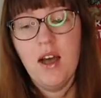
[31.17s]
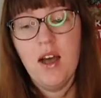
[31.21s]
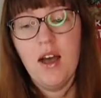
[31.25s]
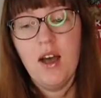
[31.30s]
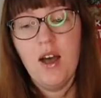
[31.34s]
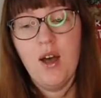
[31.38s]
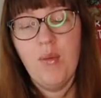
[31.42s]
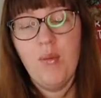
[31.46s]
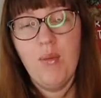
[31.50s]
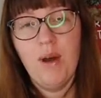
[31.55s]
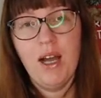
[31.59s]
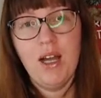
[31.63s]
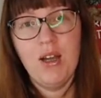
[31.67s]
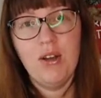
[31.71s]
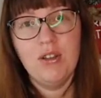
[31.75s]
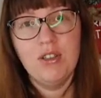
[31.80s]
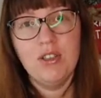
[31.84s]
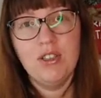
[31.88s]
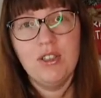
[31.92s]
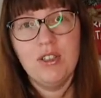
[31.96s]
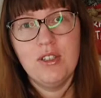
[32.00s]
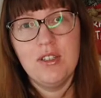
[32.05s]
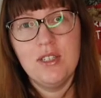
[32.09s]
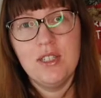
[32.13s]
I
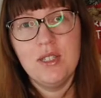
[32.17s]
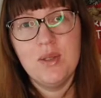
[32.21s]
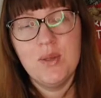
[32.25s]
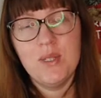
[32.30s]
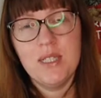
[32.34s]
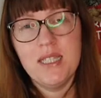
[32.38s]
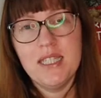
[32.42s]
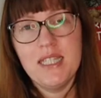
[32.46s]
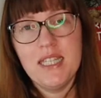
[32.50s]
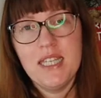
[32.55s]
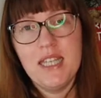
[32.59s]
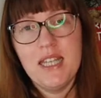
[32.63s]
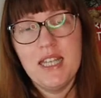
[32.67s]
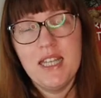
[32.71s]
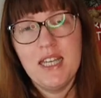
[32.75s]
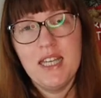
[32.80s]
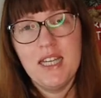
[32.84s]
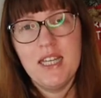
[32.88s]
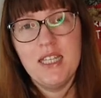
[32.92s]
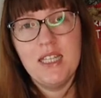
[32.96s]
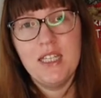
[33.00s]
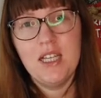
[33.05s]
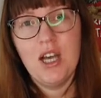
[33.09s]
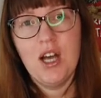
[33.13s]
ordered on the
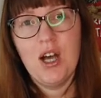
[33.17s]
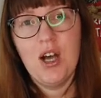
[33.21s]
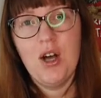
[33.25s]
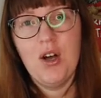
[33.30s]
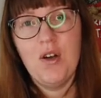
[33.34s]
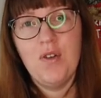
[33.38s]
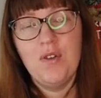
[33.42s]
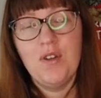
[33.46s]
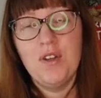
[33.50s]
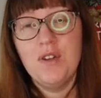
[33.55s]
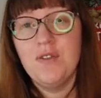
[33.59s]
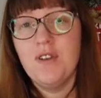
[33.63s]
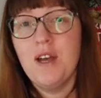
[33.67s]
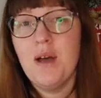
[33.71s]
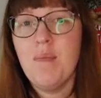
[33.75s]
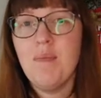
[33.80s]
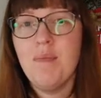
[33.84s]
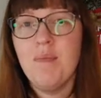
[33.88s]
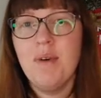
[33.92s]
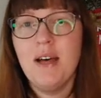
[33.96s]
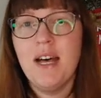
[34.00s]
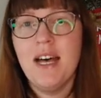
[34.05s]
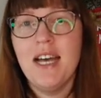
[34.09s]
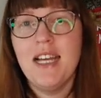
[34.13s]
23rd of
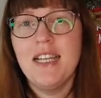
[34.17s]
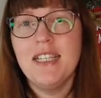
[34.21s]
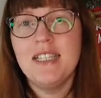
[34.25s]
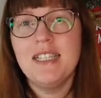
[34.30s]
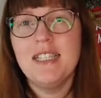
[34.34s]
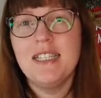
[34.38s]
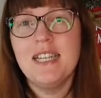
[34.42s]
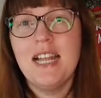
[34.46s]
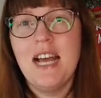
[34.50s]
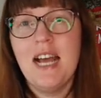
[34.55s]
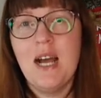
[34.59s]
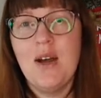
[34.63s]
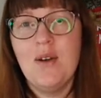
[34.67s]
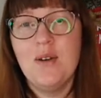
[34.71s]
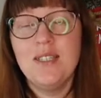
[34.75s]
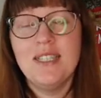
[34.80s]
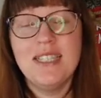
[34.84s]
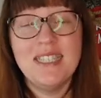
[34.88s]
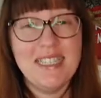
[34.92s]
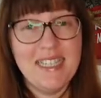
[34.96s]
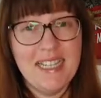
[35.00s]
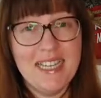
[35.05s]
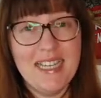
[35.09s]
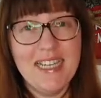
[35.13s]
November. It's now
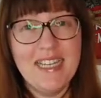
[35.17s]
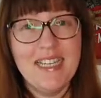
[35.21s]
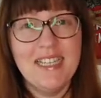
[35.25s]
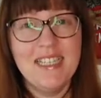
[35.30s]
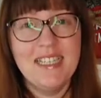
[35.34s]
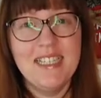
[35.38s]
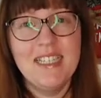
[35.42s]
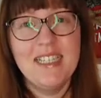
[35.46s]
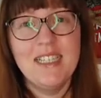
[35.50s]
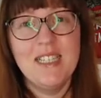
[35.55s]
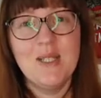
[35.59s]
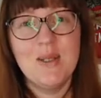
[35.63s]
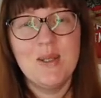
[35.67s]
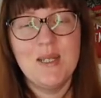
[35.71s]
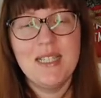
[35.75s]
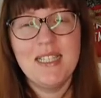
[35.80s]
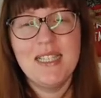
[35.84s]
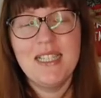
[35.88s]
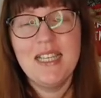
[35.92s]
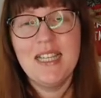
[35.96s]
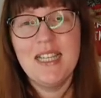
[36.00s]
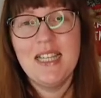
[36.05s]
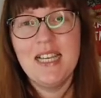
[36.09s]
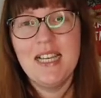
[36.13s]
today,
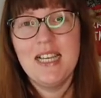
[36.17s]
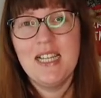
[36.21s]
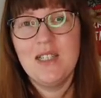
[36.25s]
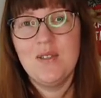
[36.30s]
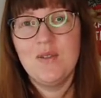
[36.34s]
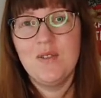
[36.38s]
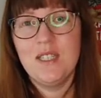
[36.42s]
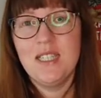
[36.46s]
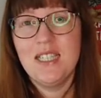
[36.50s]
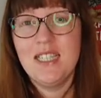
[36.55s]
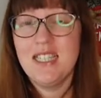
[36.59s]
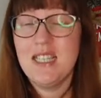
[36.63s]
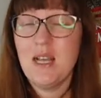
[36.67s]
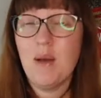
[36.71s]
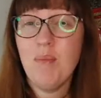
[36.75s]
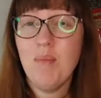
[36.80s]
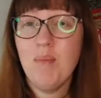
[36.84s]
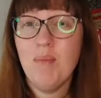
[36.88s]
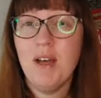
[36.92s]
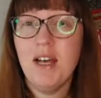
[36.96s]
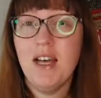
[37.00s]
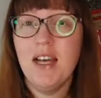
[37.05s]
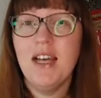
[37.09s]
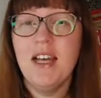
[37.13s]
23rd of
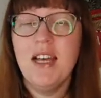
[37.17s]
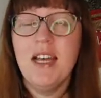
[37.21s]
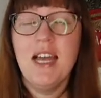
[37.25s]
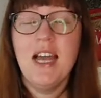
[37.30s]
December.